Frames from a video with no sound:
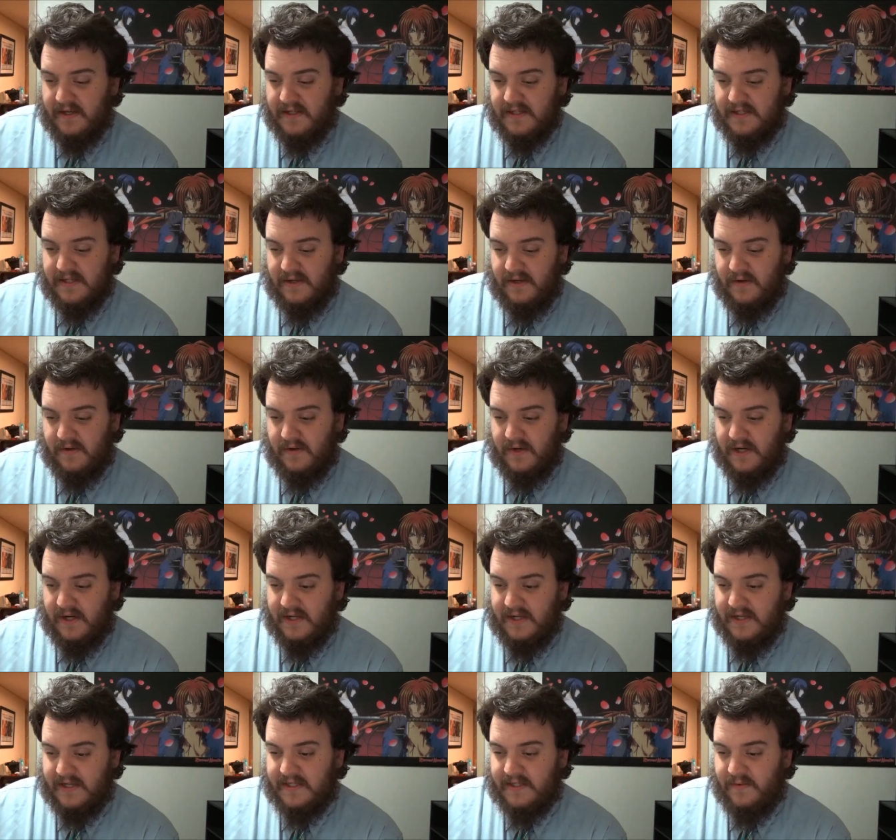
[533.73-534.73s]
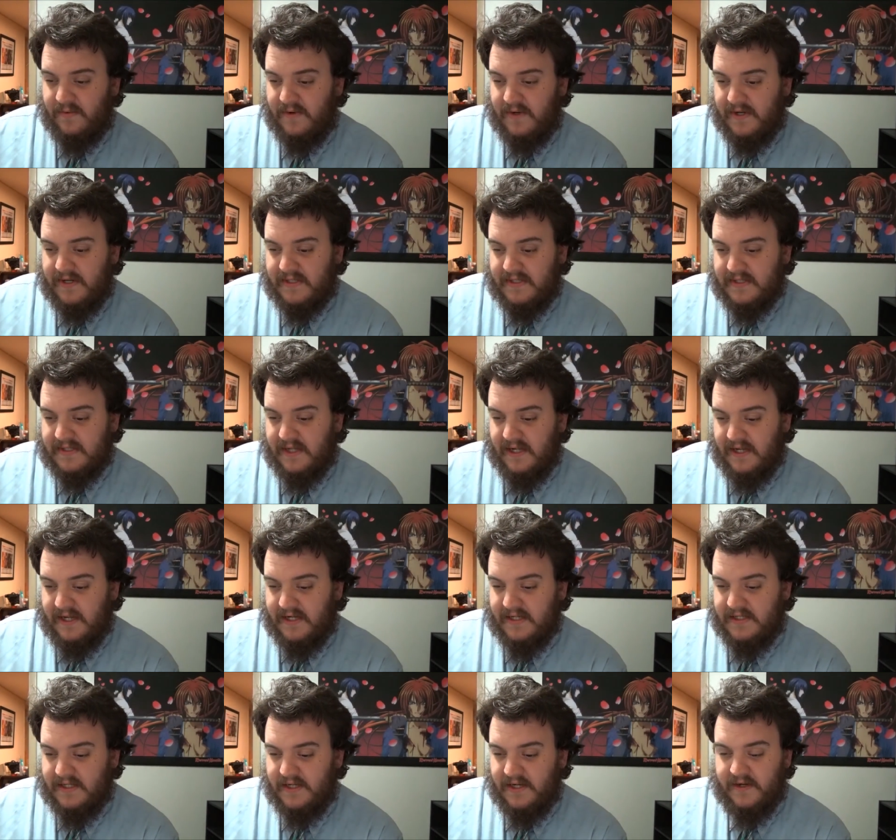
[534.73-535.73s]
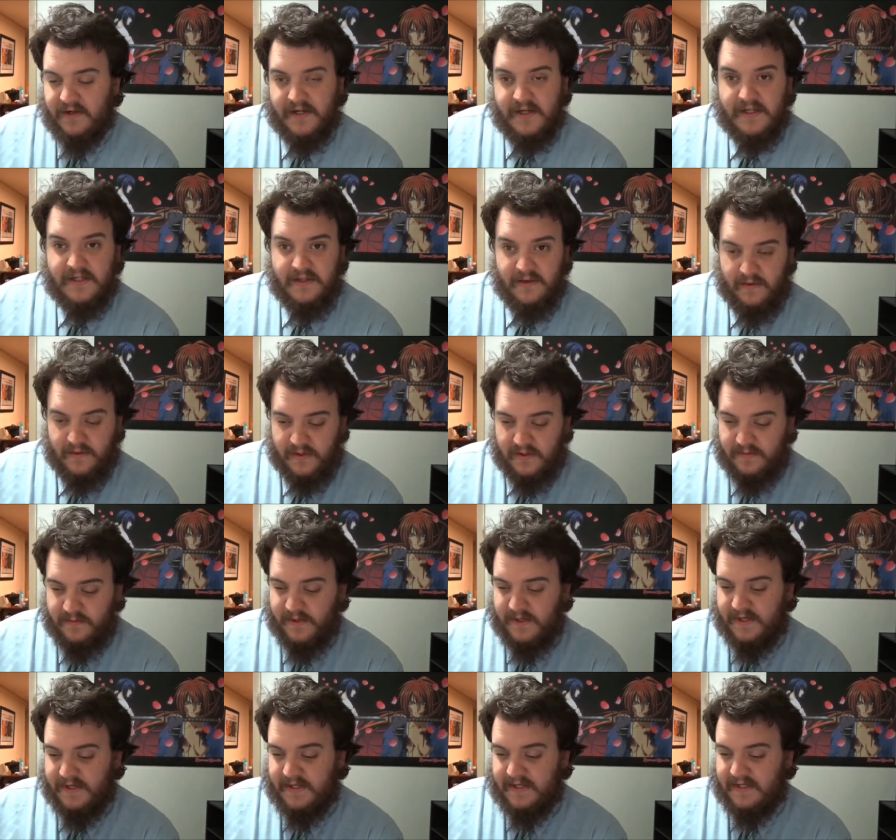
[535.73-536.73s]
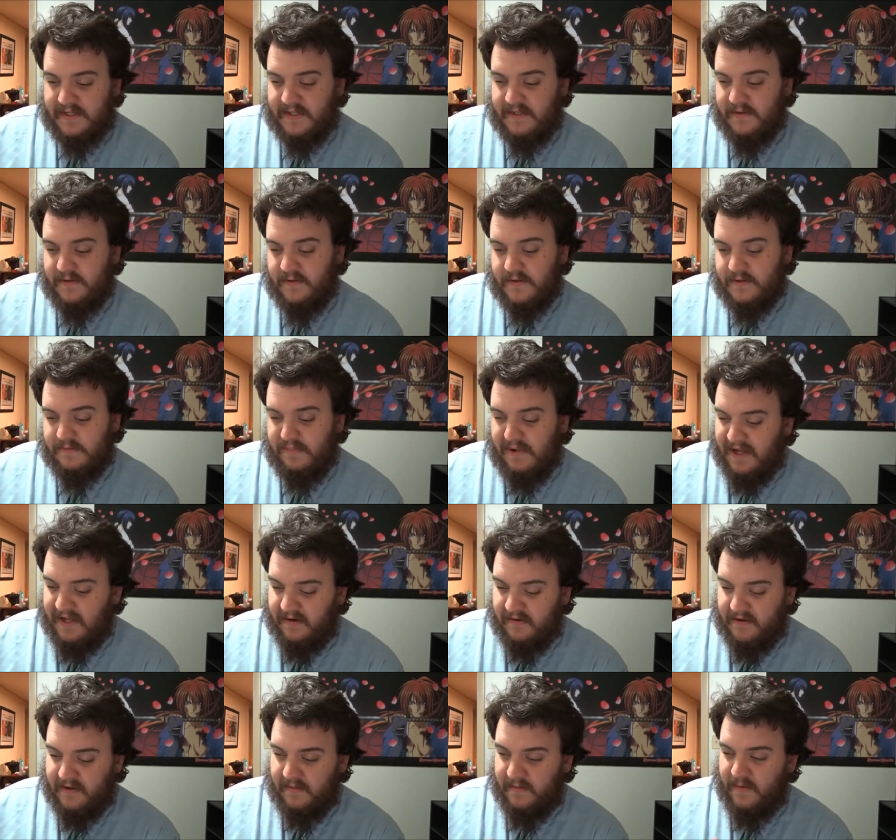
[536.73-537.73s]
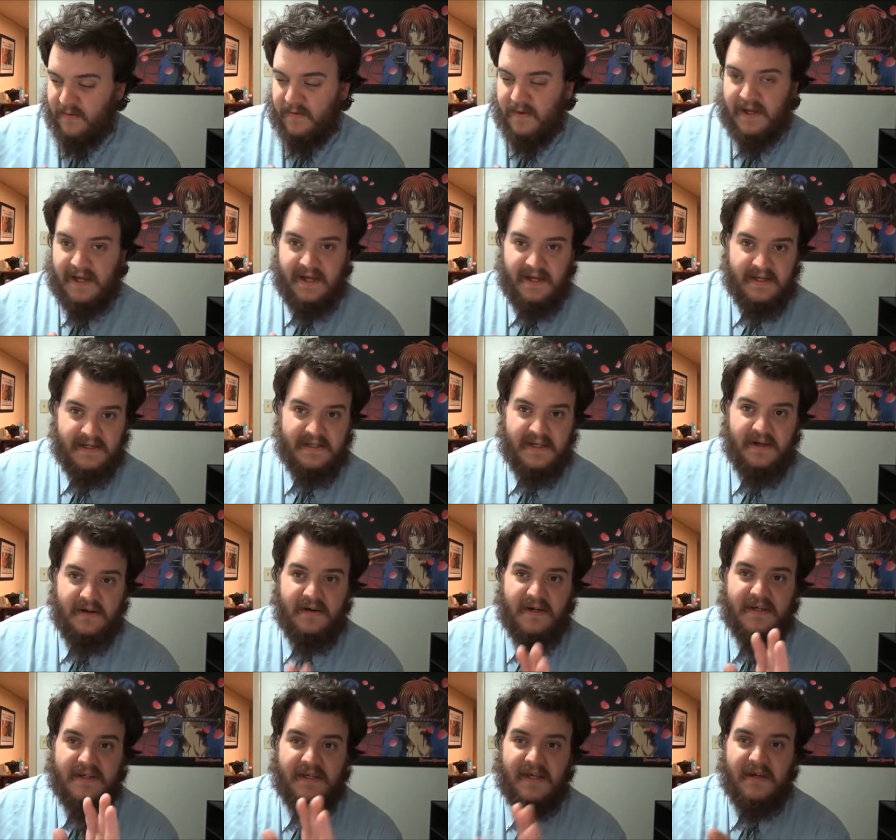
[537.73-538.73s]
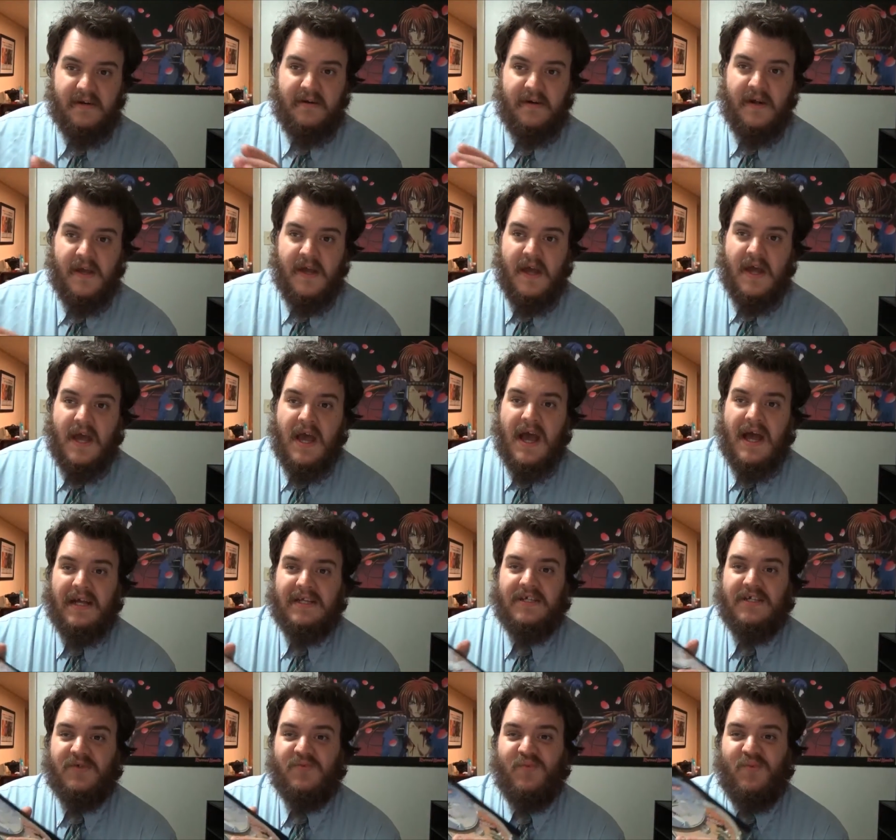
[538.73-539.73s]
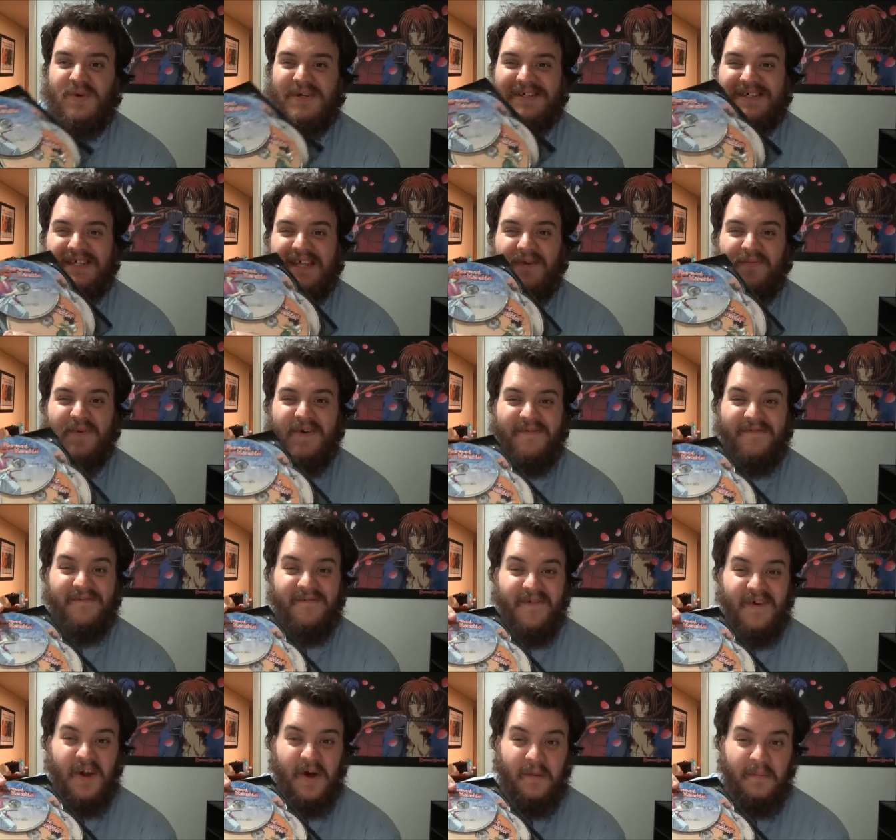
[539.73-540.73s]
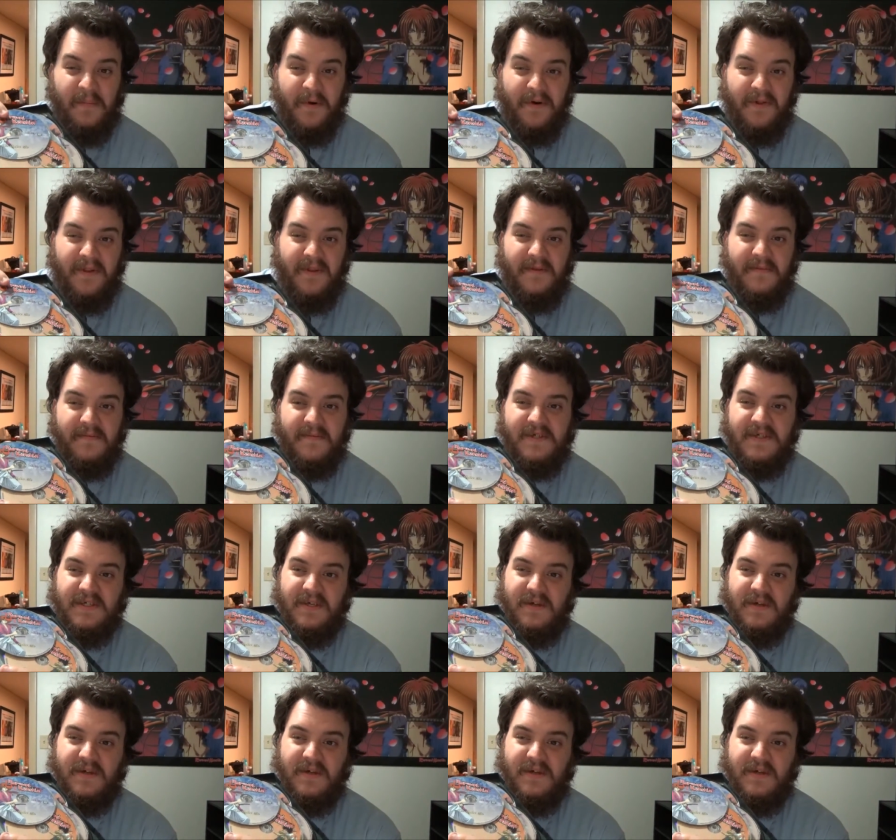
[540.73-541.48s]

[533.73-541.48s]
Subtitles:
So disc 1 is The Legendary Swordsman, disc 2 is Battle in the Moonlight, etc., etc. I just wish they would have numbered them,